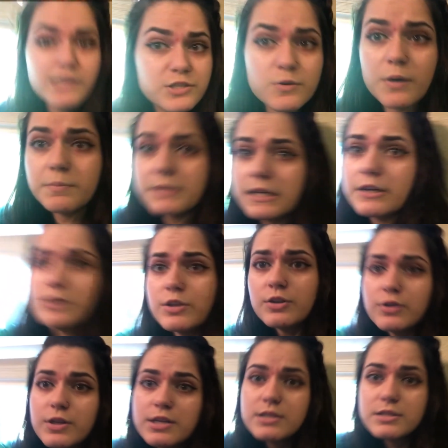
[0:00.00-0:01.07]
okay, so update on the
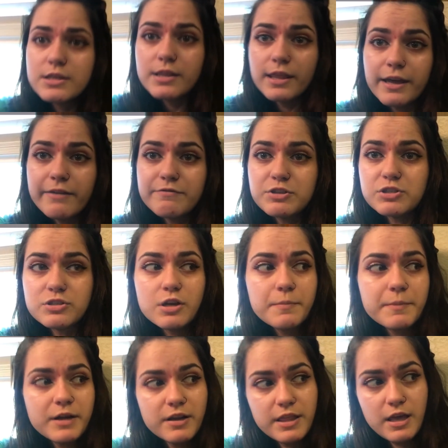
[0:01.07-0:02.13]
cookies. They have just
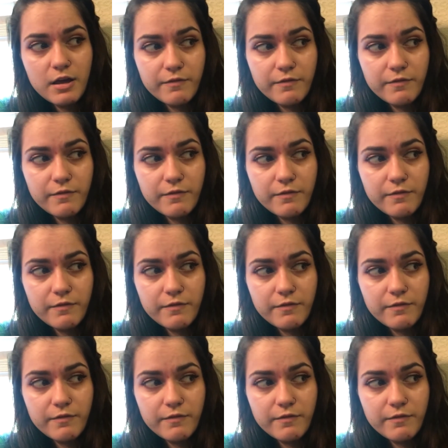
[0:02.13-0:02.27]
come out of the